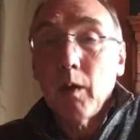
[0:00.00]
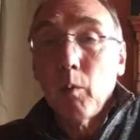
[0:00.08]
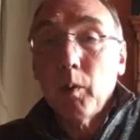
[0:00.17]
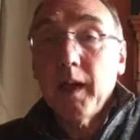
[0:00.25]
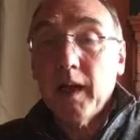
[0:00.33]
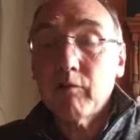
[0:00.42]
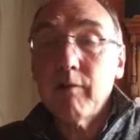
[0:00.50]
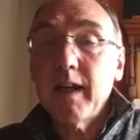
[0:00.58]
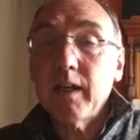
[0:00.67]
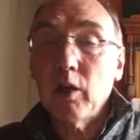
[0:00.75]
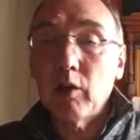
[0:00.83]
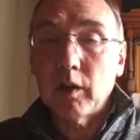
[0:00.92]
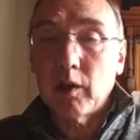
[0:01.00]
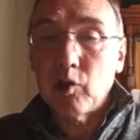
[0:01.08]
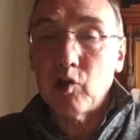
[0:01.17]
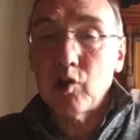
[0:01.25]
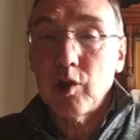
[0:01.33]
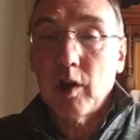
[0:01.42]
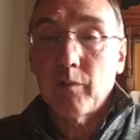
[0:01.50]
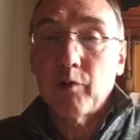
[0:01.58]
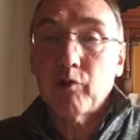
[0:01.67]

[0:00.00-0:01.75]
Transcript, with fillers: Well, he had great knowledge of the